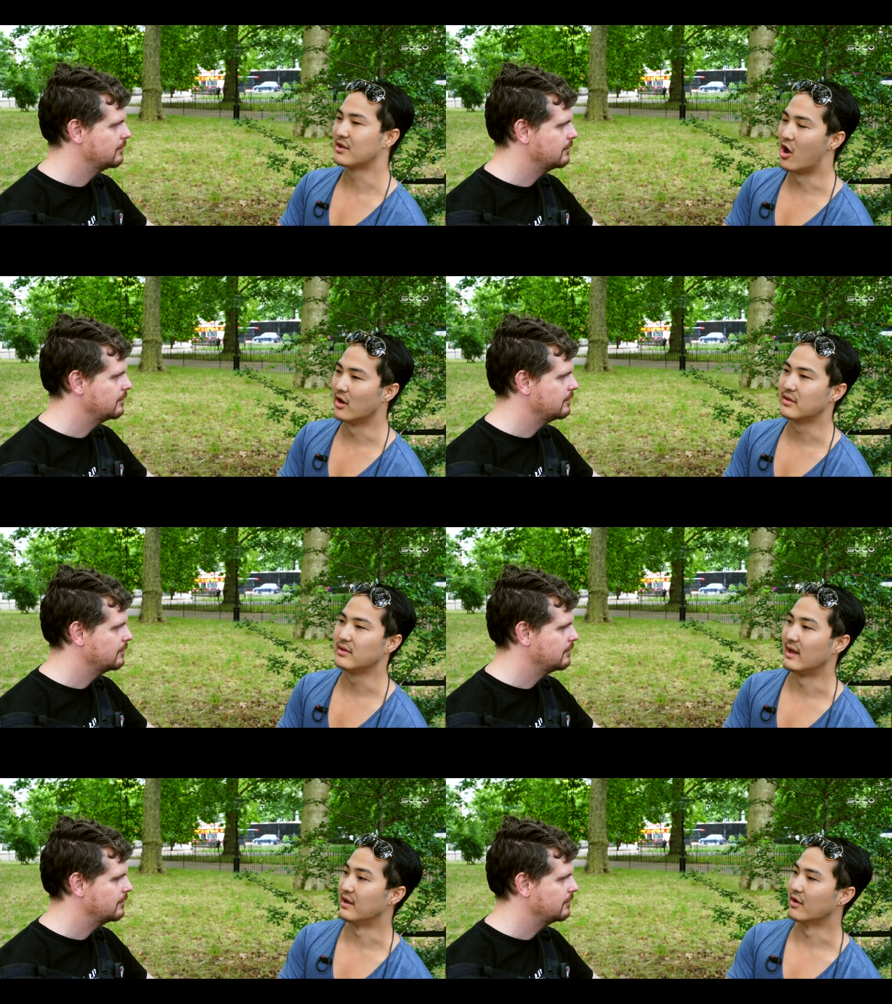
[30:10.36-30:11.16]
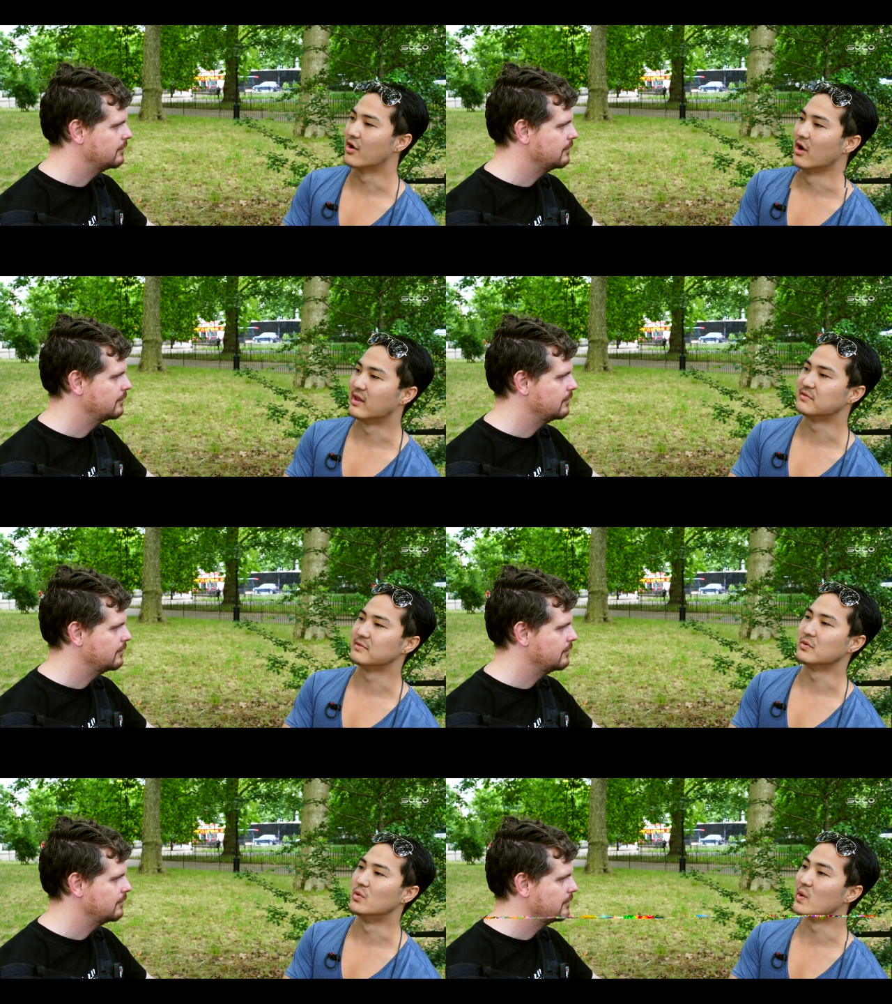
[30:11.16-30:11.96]
Speaker 1: God, like, you know, God has
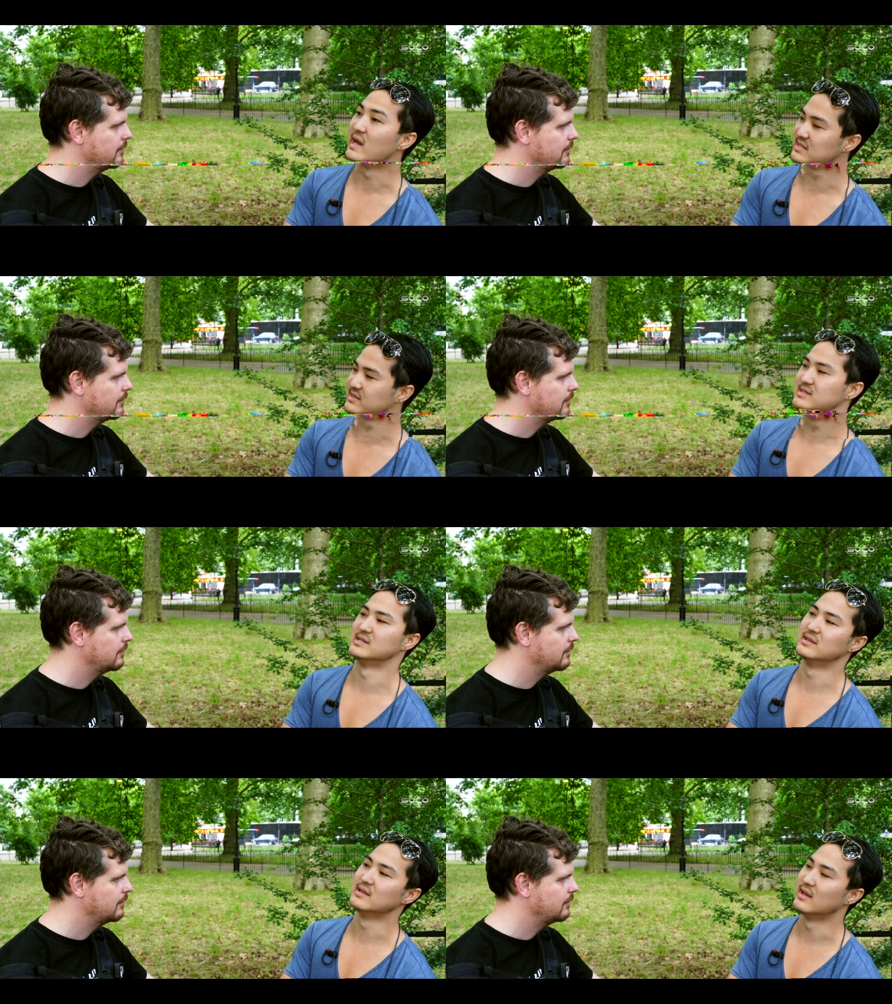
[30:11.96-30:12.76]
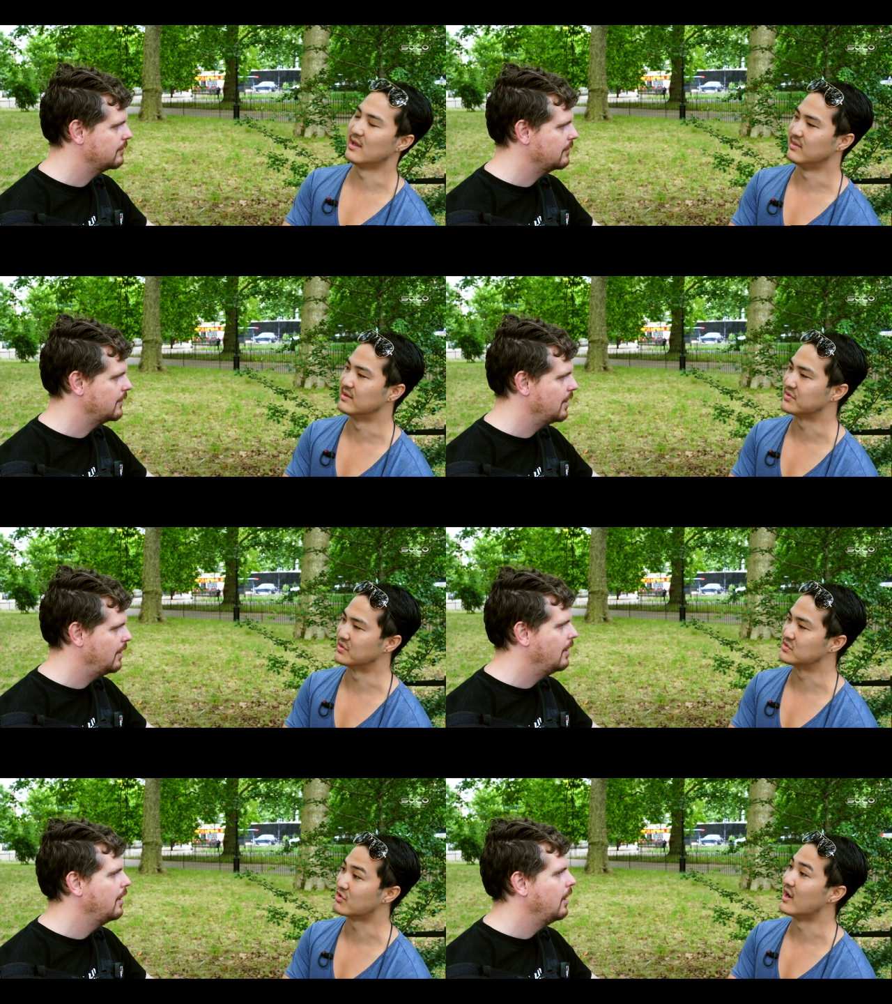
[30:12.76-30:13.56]
always existed in this
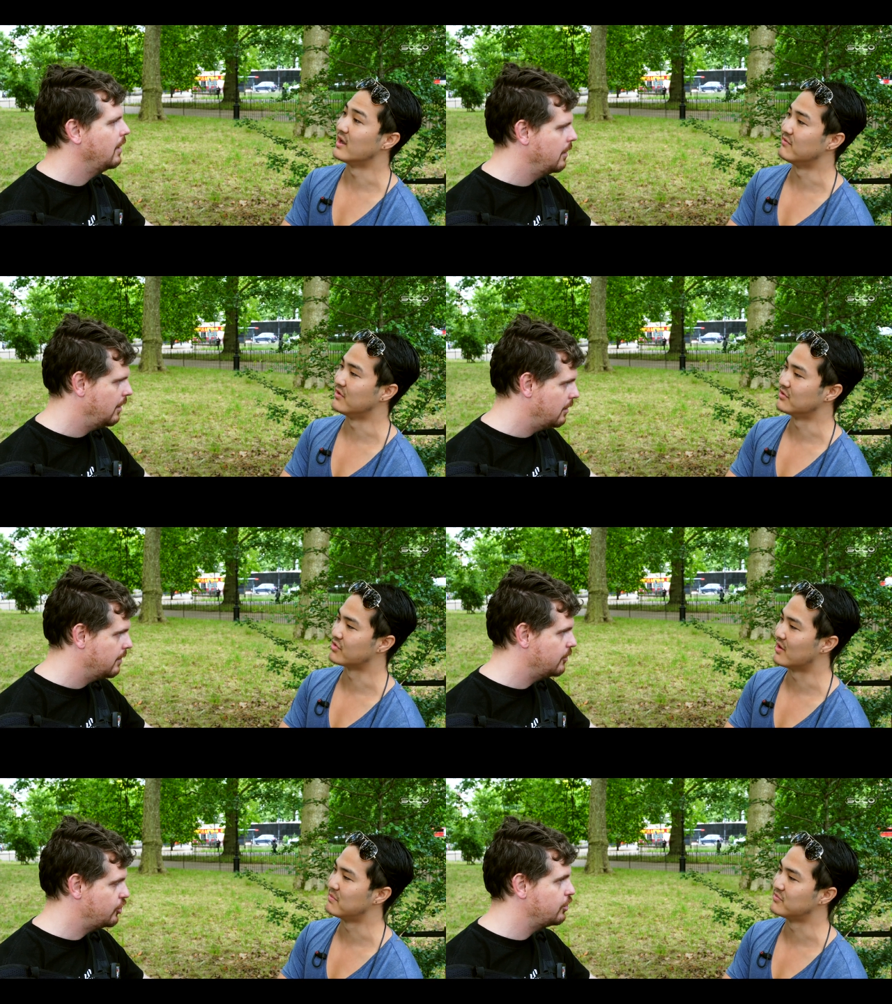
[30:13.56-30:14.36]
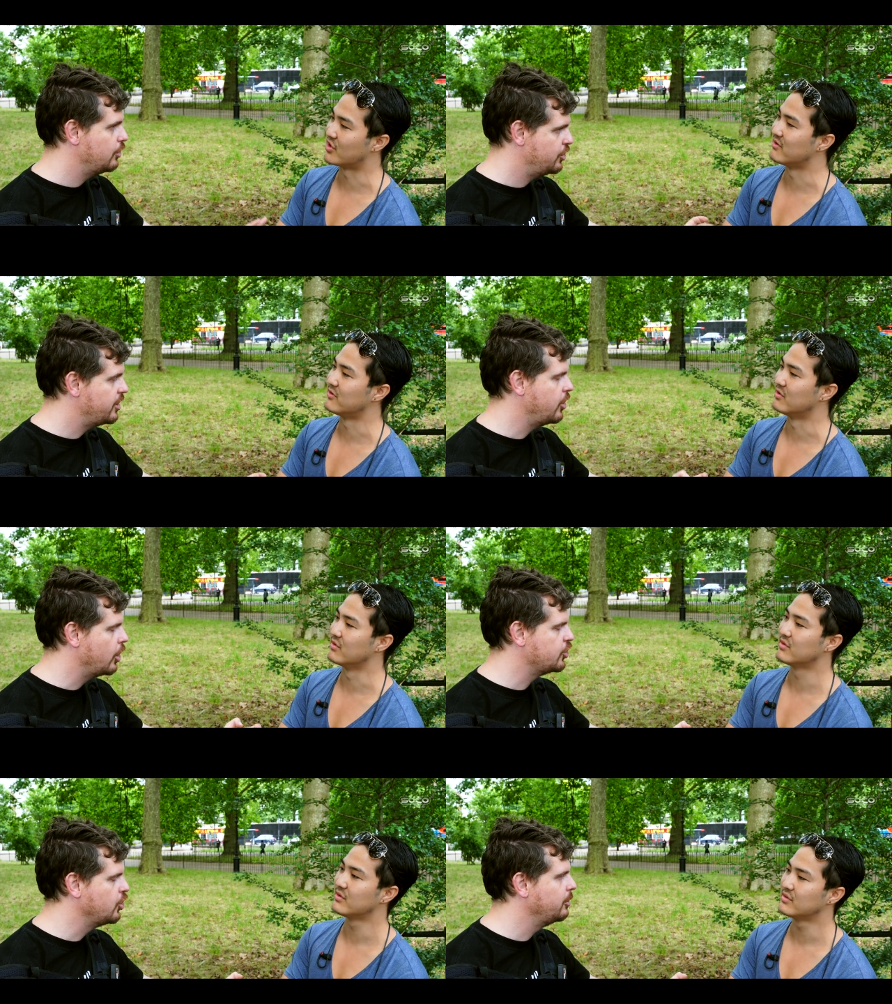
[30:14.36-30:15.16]
sort of triad, triad.
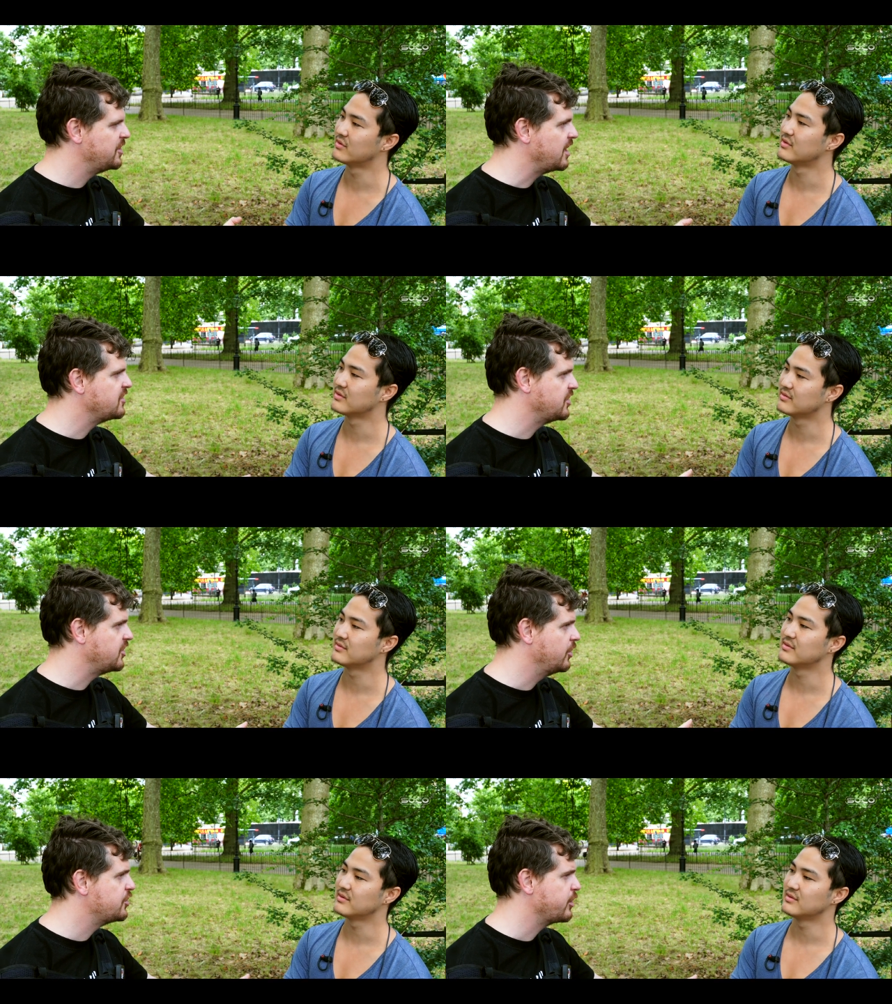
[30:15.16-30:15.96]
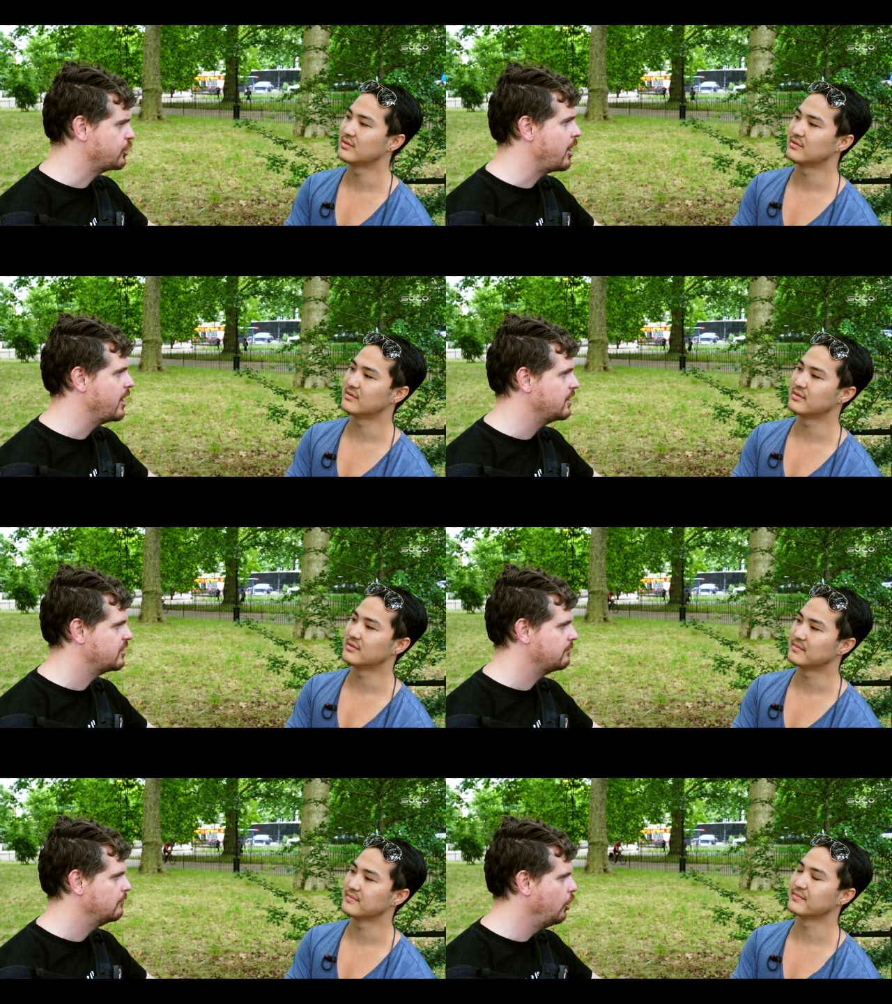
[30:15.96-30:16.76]
God has always existed as the
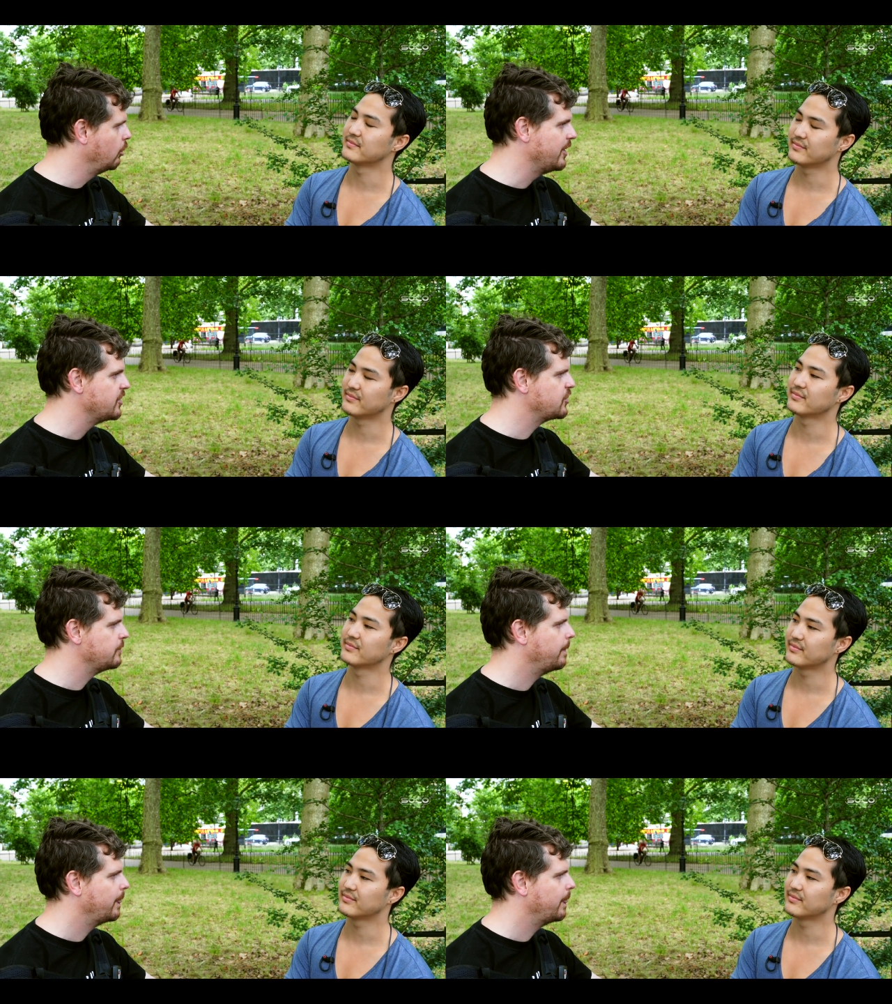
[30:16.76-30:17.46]
triad, always,